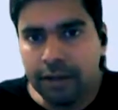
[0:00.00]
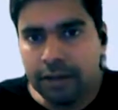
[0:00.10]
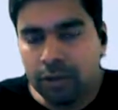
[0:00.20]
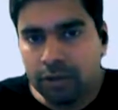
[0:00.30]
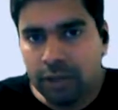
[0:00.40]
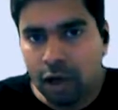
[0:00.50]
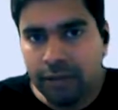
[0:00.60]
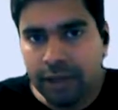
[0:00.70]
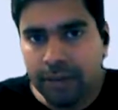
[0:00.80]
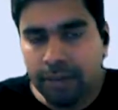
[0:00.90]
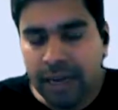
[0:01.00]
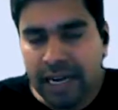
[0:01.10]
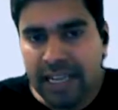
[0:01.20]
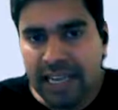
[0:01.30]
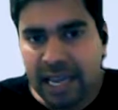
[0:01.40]
So solving
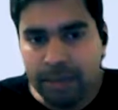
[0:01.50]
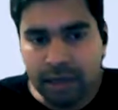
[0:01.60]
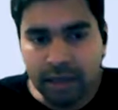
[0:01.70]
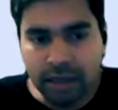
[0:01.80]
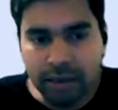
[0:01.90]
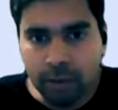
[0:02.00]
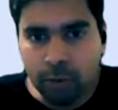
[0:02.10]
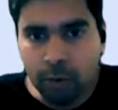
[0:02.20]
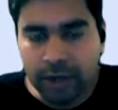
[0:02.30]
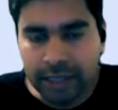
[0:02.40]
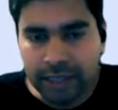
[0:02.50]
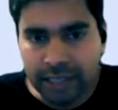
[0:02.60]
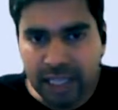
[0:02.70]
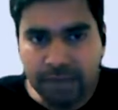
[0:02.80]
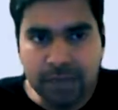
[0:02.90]
mainly aimed at the core data
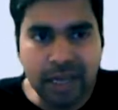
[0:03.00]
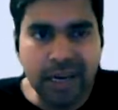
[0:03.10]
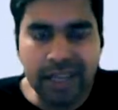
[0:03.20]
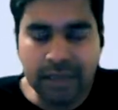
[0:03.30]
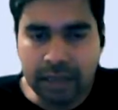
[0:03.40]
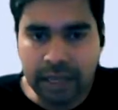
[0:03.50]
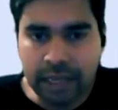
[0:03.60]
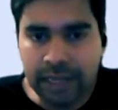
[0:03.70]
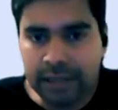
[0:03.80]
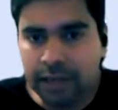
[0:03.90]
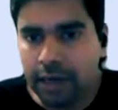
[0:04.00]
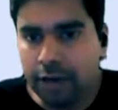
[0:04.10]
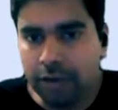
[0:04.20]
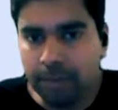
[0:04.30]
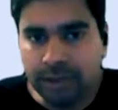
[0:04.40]
teams and like slightly
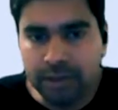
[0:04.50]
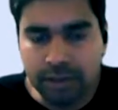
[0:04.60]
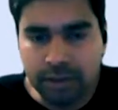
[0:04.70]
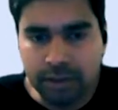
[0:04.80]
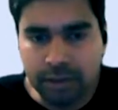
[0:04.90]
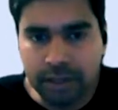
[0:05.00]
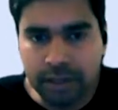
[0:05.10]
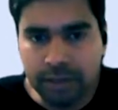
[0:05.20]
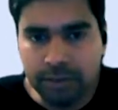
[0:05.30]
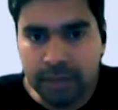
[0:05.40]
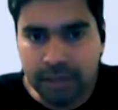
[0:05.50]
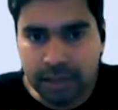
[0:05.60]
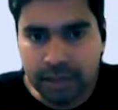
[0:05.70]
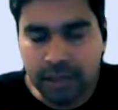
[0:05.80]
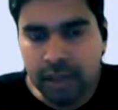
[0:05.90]
extended to the business
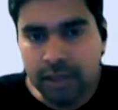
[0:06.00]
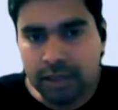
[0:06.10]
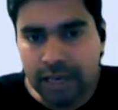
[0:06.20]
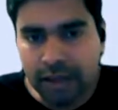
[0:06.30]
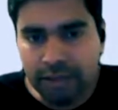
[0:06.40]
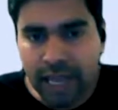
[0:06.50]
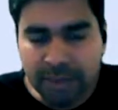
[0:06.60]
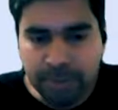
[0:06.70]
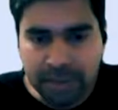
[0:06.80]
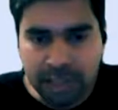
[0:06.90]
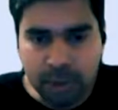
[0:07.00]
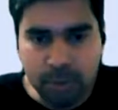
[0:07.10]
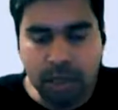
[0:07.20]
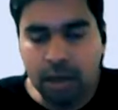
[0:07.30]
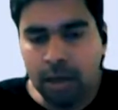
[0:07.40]
side of the aspects as
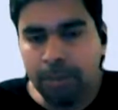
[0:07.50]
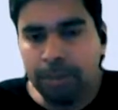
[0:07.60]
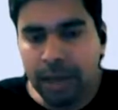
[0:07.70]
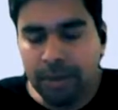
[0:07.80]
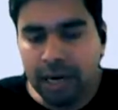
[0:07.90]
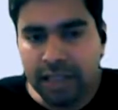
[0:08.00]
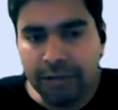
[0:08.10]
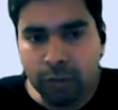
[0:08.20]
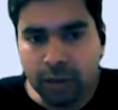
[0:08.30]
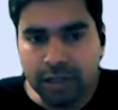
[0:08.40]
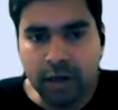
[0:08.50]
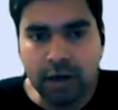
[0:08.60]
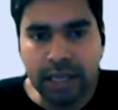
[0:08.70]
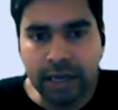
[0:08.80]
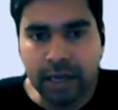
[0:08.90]
well. Primarily, they focused on
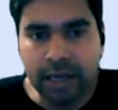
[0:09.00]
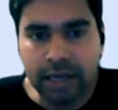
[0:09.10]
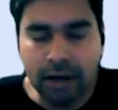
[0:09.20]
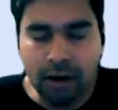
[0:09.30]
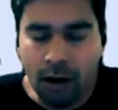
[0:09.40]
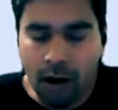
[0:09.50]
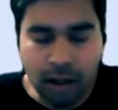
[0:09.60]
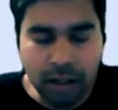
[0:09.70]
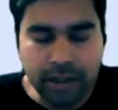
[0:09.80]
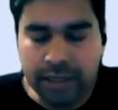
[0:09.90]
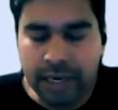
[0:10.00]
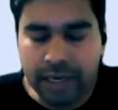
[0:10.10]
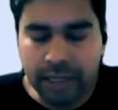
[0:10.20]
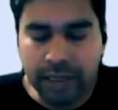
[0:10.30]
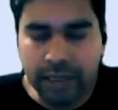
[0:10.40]
like connecting all these
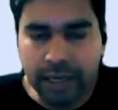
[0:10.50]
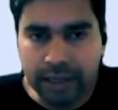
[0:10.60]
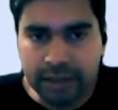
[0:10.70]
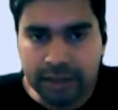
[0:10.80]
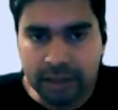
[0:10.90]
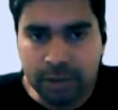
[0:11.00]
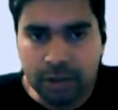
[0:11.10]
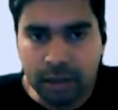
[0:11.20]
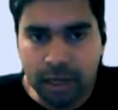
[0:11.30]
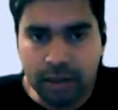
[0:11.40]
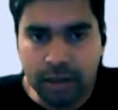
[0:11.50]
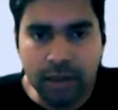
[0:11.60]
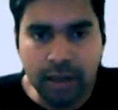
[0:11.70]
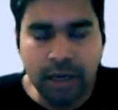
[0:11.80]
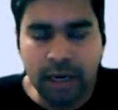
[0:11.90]
data systems
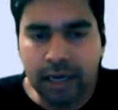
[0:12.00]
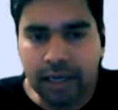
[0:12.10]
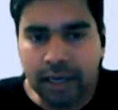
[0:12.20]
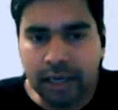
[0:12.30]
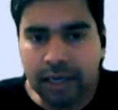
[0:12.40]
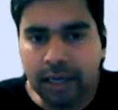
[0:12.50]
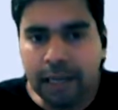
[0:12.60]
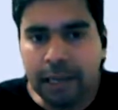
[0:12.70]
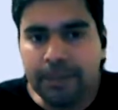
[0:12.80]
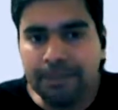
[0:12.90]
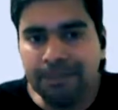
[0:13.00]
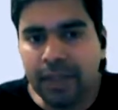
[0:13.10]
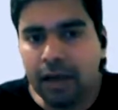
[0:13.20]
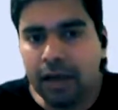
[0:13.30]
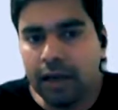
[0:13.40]
together and connecting
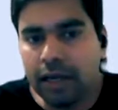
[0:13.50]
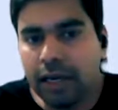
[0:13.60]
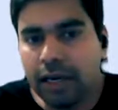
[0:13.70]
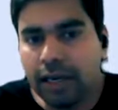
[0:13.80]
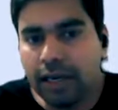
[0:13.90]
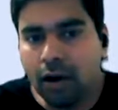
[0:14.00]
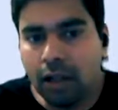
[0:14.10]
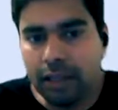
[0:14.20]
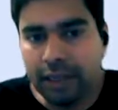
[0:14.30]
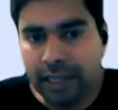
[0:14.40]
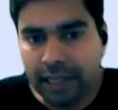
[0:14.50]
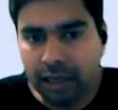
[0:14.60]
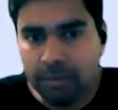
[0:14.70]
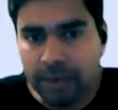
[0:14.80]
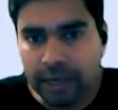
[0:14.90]
all the
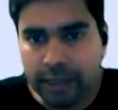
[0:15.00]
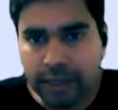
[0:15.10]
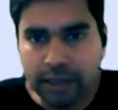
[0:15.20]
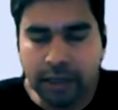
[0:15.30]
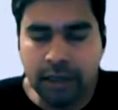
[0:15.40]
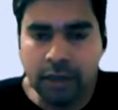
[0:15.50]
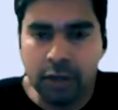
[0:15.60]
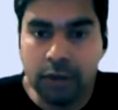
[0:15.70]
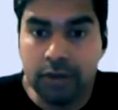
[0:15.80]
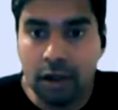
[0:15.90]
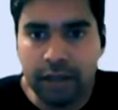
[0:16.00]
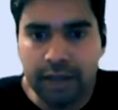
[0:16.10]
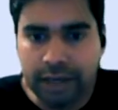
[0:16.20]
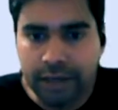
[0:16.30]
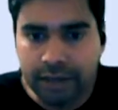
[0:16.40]
technical metadata to solve the
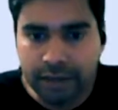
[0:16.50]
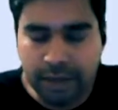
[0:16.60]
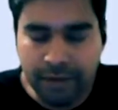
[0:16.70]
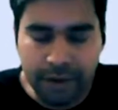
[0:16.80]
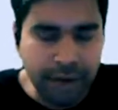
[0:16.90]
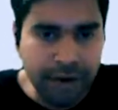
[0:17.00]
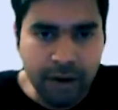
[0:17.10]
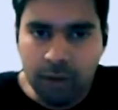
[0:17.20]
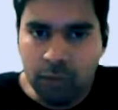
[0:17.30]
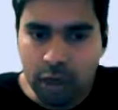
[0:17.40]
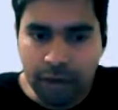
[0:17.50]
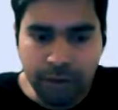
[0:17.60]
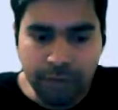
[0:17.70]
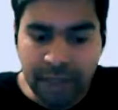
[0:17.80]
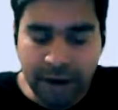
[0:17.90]
data discovery. What
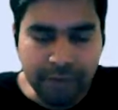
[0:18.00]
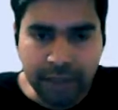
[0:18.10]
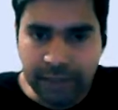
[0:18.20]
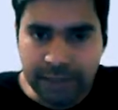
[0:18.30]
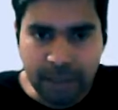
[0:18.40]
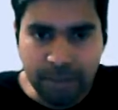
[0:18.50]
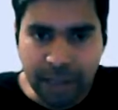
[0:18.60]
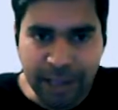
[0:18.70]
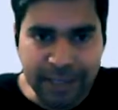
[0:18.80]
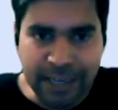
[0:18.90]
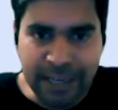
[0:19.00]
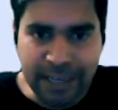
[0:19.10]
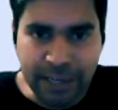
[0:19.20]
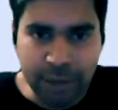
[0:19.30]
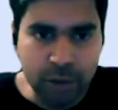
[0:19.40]
we have done that same thing inside
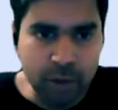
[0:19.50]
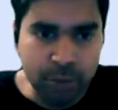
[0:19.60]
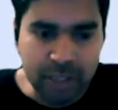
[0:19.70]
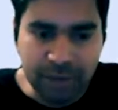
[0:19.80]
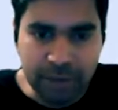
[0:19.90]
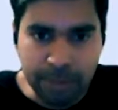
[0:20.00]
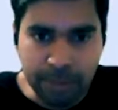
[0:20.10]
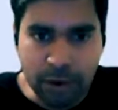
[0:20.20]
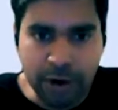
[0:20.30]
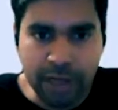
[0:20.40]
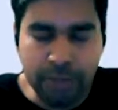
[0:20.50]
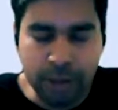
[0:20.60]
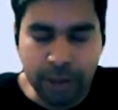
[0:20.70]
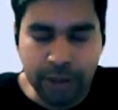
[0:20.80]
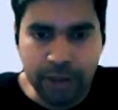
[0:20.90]
LinkedIn too, which I will be talking
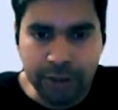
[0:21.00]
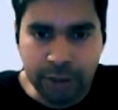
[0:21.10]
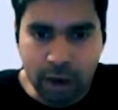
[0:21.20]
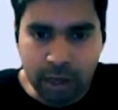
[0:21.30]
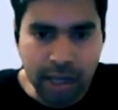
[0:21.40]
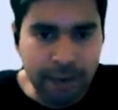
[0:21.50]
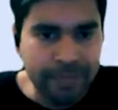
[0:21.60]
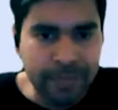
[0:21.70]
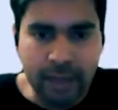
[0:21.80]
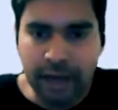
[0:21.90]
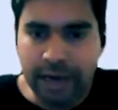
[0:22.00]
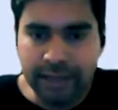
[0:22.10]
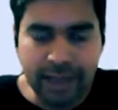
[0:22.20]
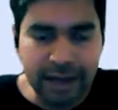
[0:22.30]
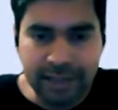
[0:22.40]
about in shortly,
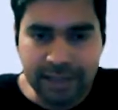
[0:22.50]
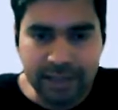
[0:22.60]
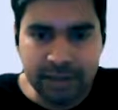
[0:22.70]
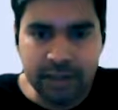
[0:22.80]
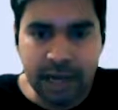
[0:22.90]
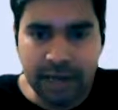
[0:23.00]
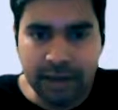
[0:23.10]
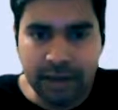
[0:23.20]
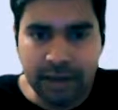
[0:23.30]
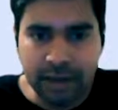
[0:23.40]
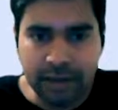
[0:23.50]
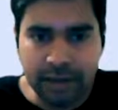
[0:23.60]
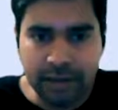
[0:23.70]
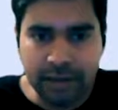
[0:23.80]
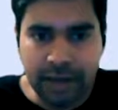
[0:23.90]
and that is that
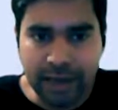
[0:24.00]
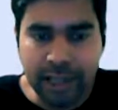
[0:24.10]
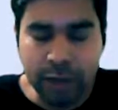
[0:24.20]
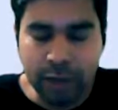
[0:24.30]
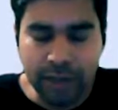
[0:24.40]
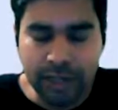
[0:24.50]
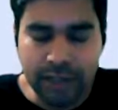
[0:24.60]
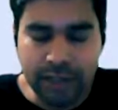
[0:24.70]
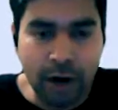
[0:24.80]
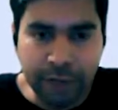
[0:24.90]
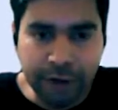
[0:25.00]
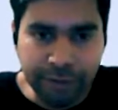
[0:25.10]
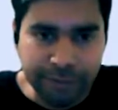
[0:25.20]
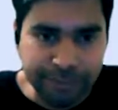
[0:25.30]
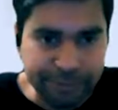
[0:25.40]
alone is not enough.